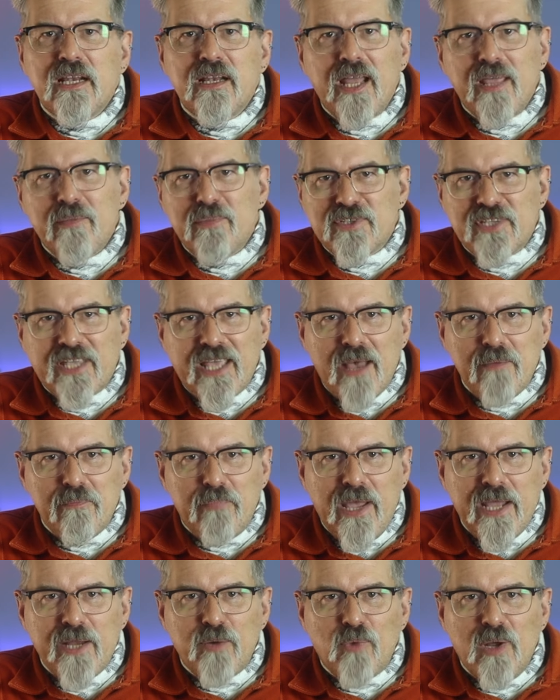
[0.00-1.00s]
Labour's
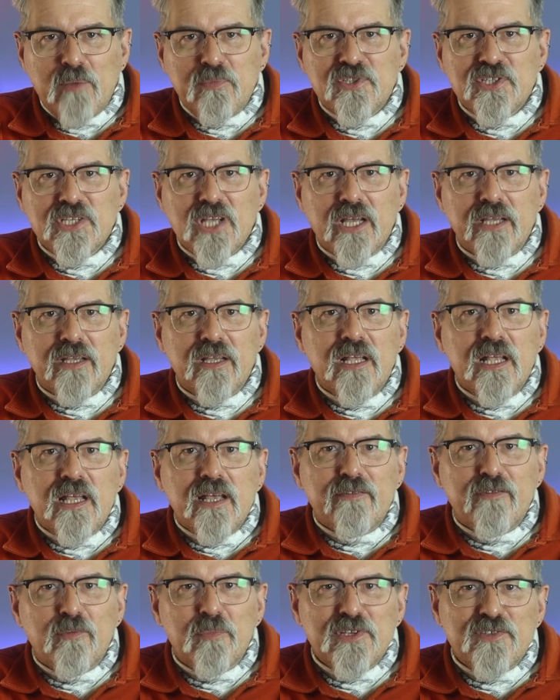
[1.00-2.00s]
campaign website
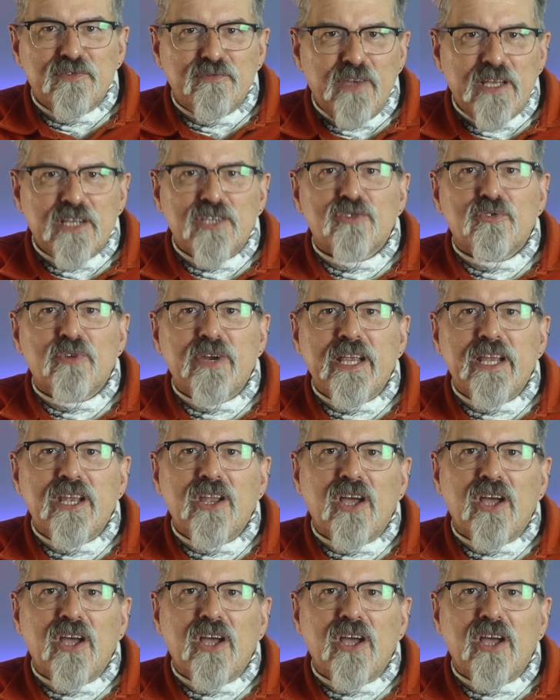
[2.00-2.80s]
from its victory in